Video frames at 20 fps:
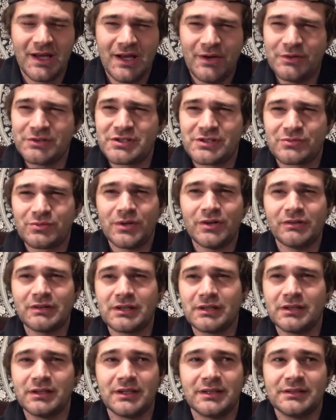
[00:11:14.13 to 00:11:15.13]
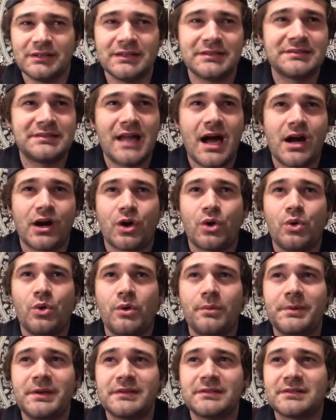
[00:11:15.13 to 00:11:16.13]
which is really, it's not
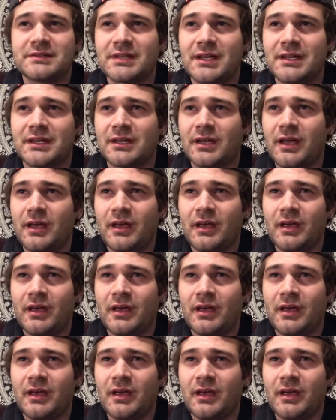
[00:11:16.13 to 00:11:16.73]
cool, because it's like